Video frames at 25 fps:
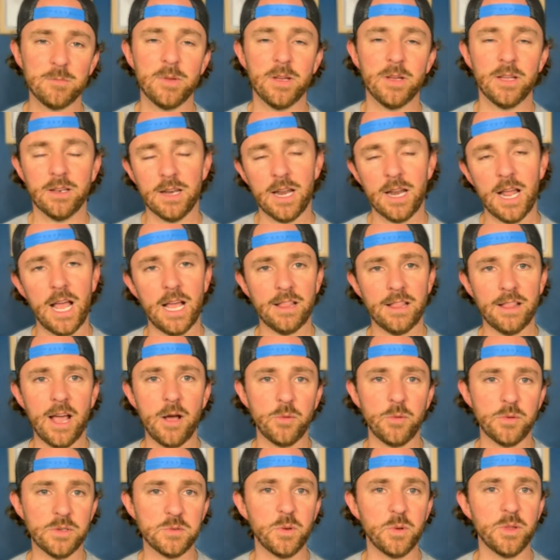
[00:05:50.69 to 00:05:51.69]
but that
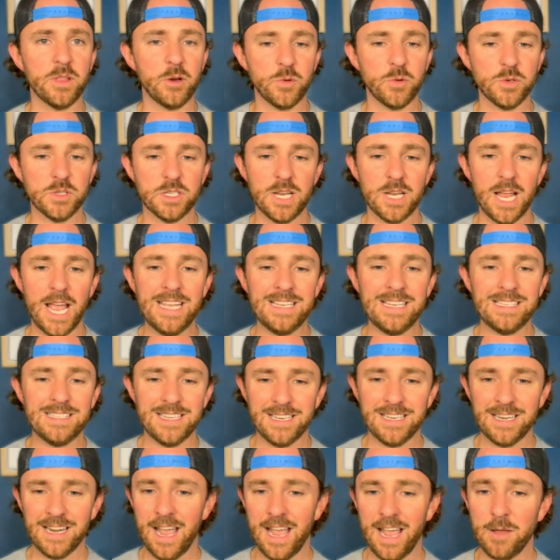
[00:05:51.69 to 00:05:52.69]
was when there was
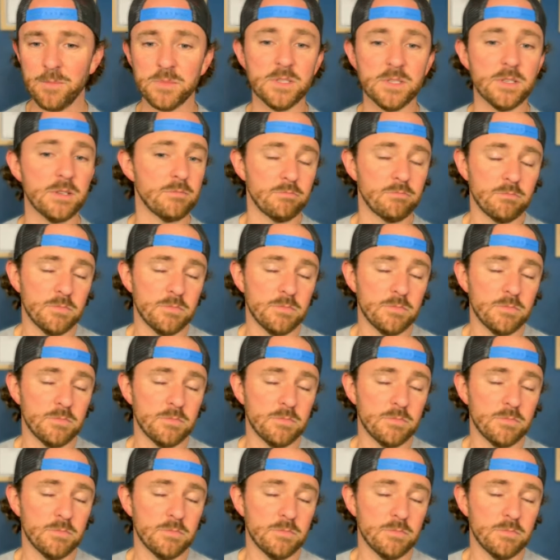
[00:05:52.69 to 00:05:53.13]
18 games.